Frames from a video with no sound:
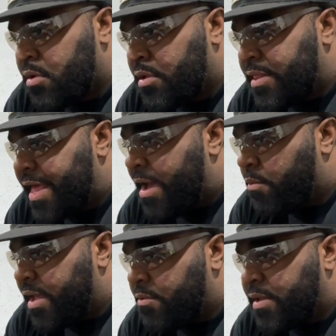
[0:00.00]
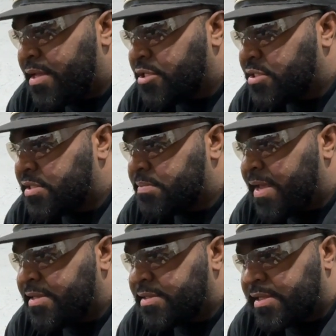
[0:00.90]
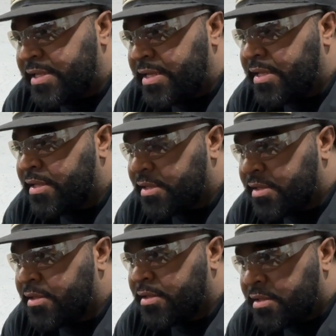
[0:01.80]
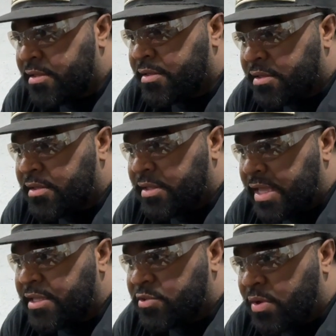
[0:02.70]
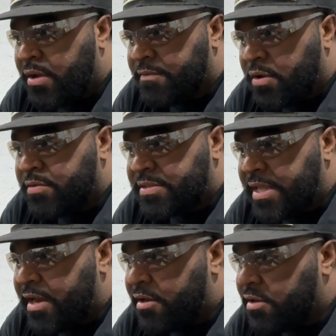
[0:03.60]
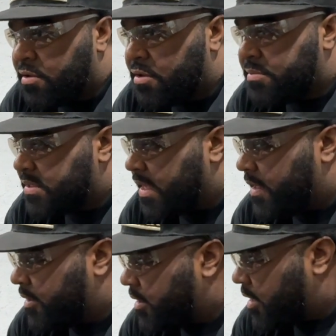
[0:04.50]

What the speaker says: that way we can just basically get 12 volts there, you know what I'm saying?